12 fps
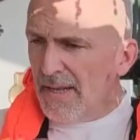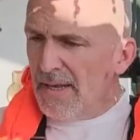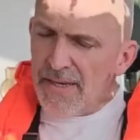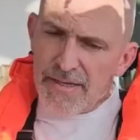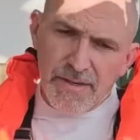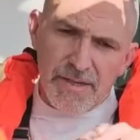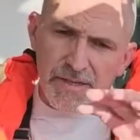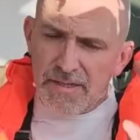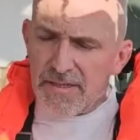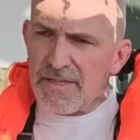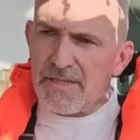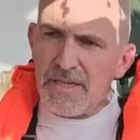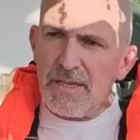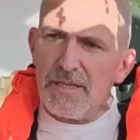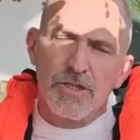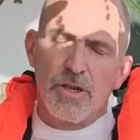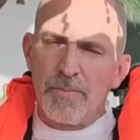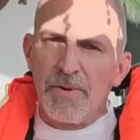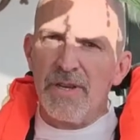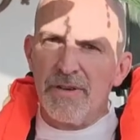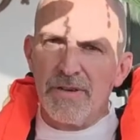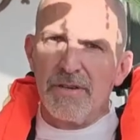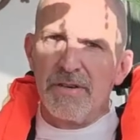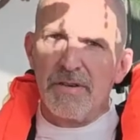And you can see the shop where you
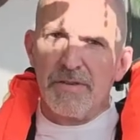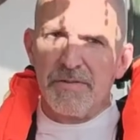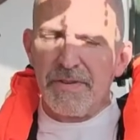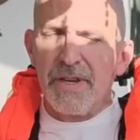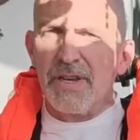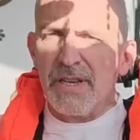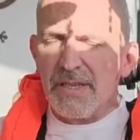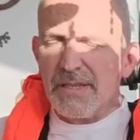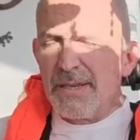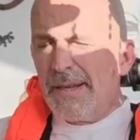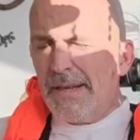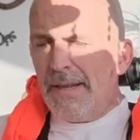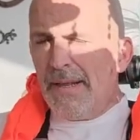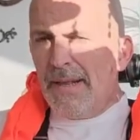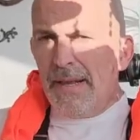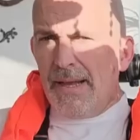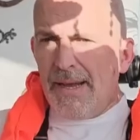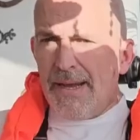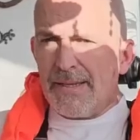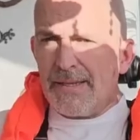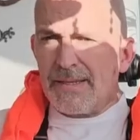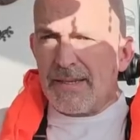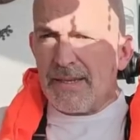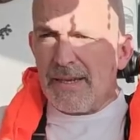can configure it, and
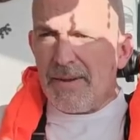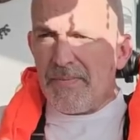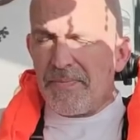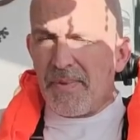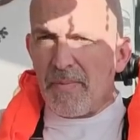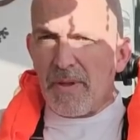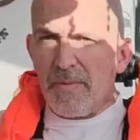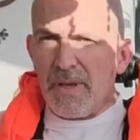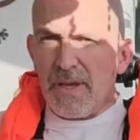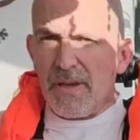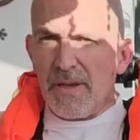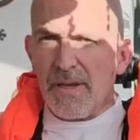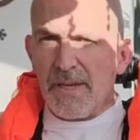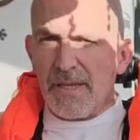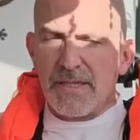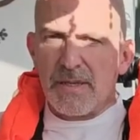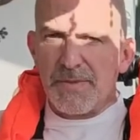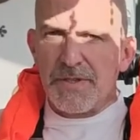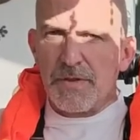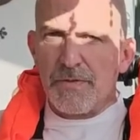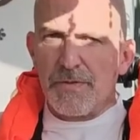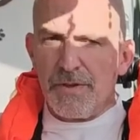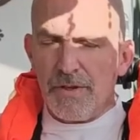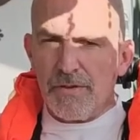maybe it's something for
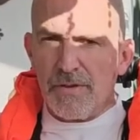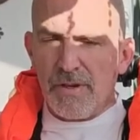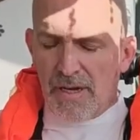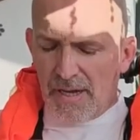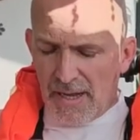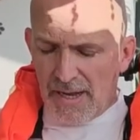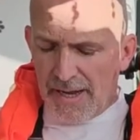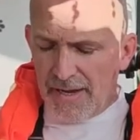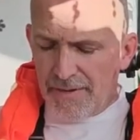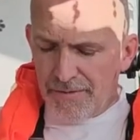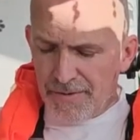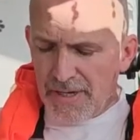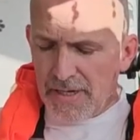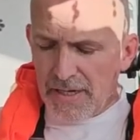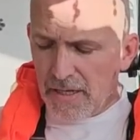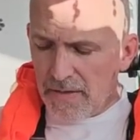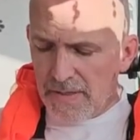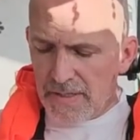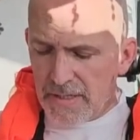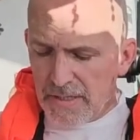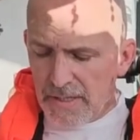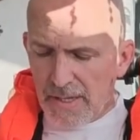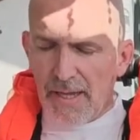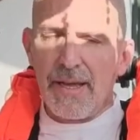you. I really love it,
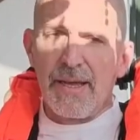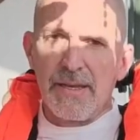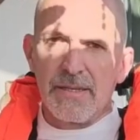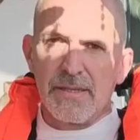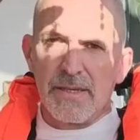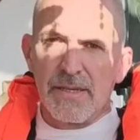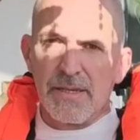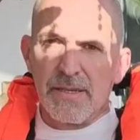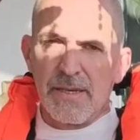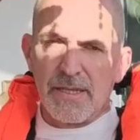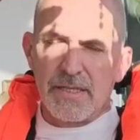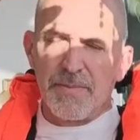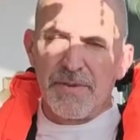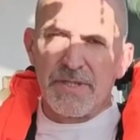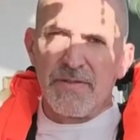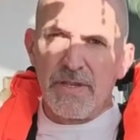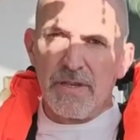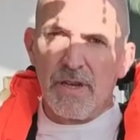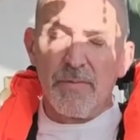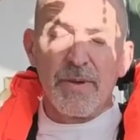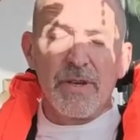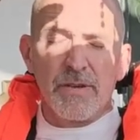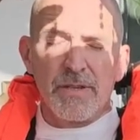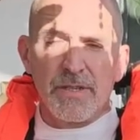and I stop this video now
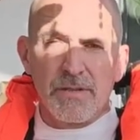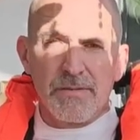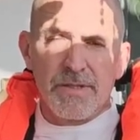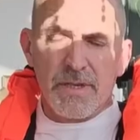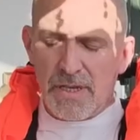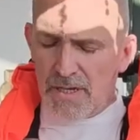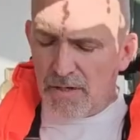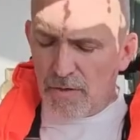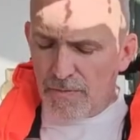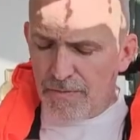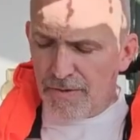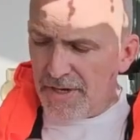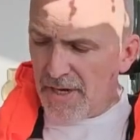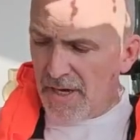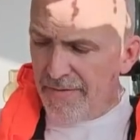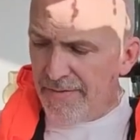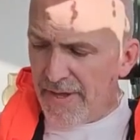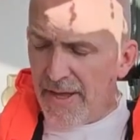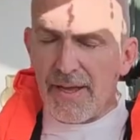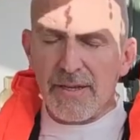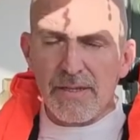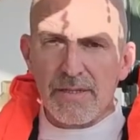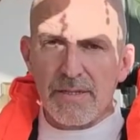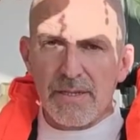because I go for a dive,
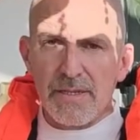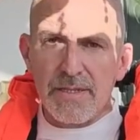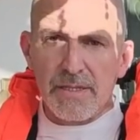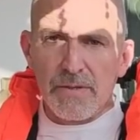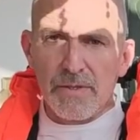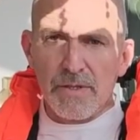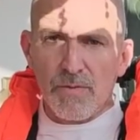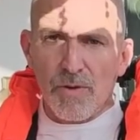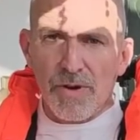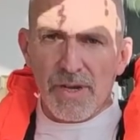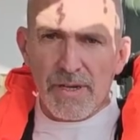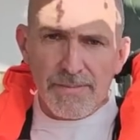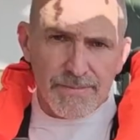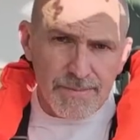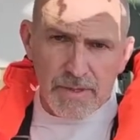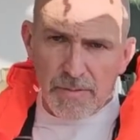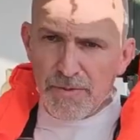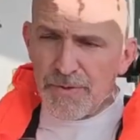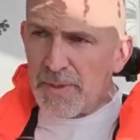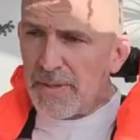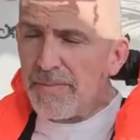and see you in the water. Come with me.